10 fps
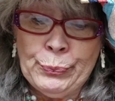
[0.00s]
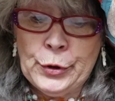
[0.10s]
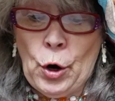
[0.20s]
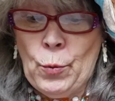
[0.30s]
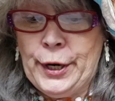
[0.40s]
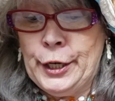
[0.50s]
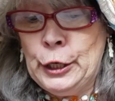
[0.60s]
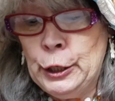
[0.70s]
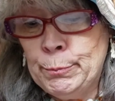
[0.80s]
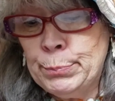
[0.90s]

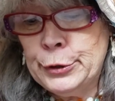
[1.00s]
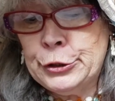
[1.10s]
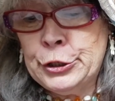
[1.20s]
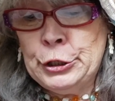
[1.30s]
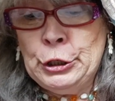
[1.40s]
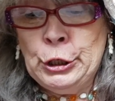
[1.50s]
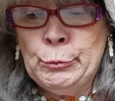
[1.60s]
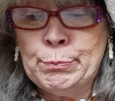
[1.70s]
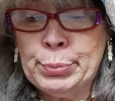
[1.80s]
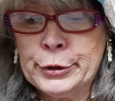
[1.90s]
going
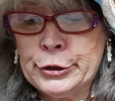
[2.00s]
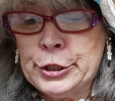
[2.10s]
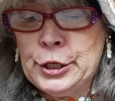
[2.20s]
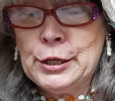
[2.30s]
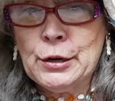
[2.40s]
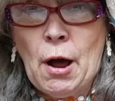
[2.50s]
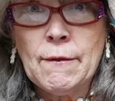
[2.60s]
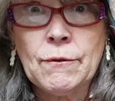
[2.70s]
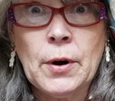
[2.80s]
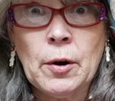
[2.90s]
lippity-lippity not
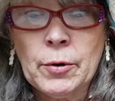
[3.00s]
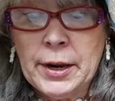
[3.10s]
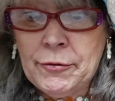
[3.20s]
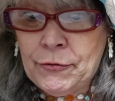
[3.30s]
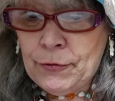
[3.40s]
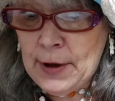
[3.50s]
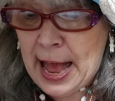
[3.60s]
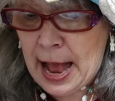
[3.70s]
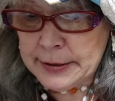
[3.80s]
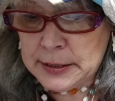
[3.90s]
very
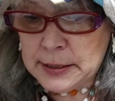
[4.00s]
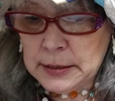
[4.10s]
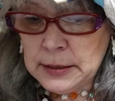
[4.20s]
fast,